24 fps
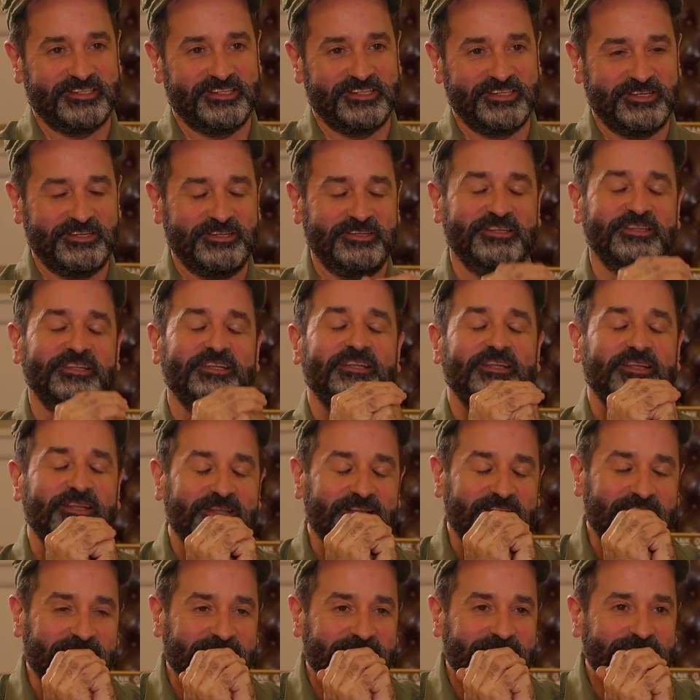the
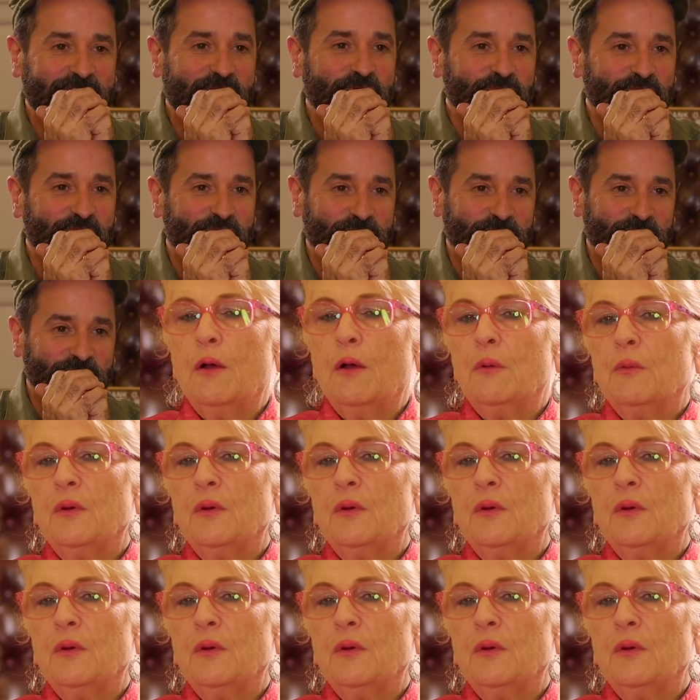cloakroom.